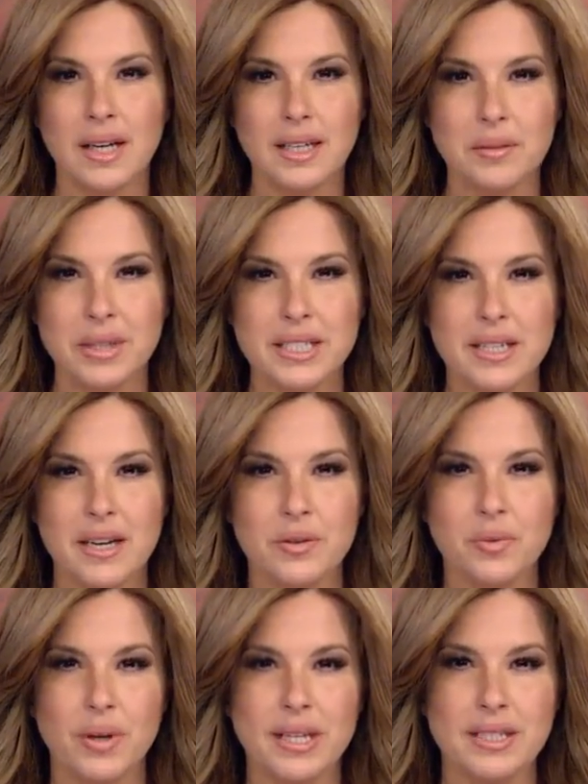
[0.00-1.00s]
A gunman is on
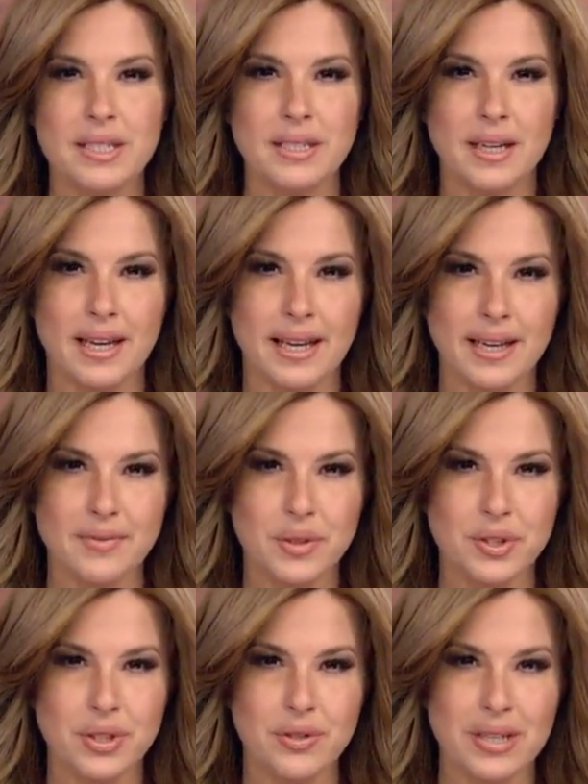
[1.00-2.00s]
the run tonight
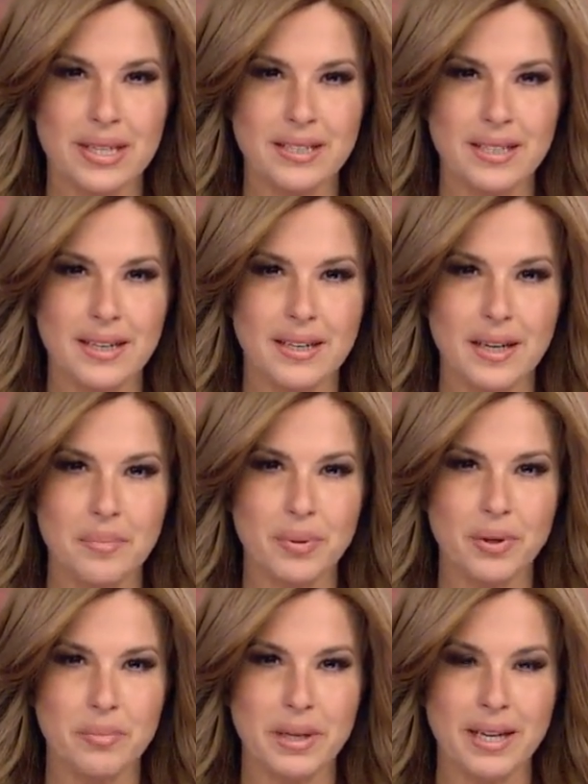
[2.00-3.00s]
after shooting inside an
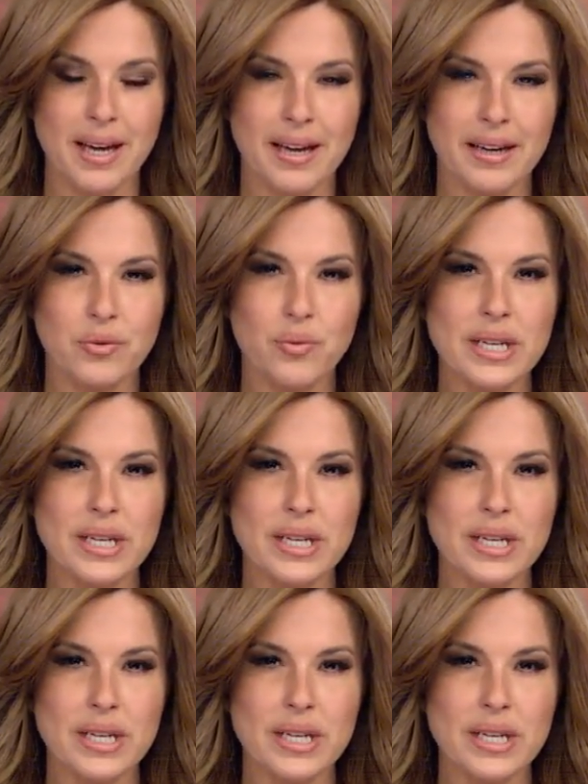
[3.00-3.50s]
upper Manhattan